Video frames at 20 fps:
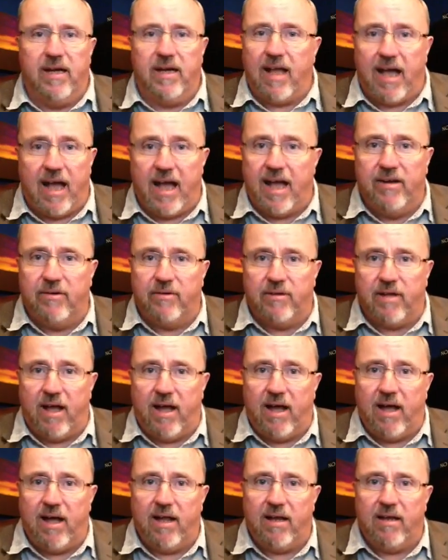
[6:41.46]
an idol
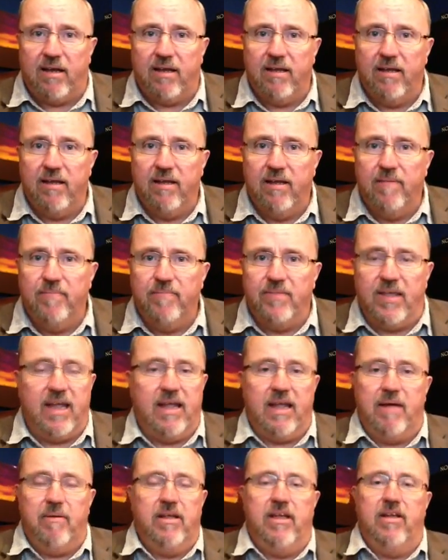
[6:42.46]
god.
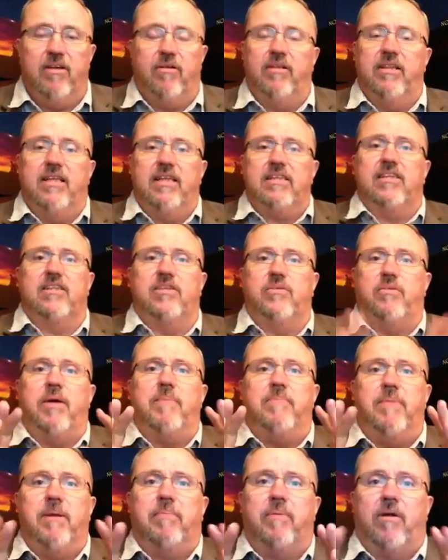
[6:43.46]
They, you know, this is the way
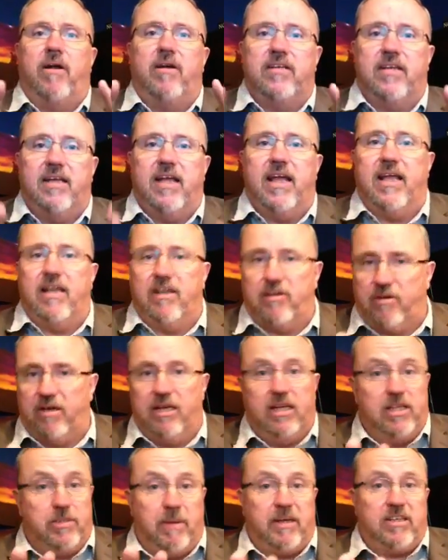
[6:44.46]
people are today,
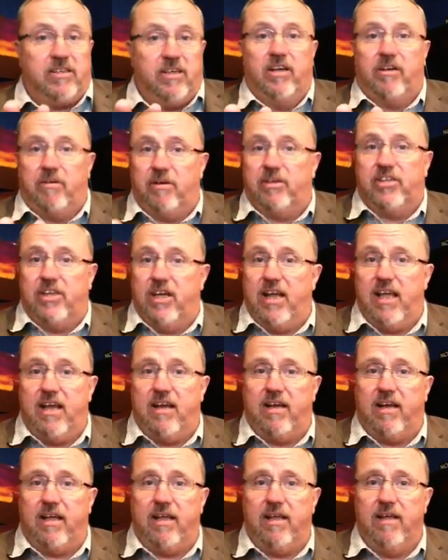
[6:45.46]
especially in
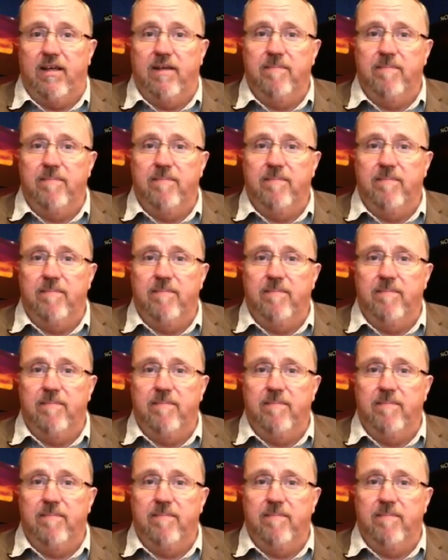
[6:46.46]
Christianity.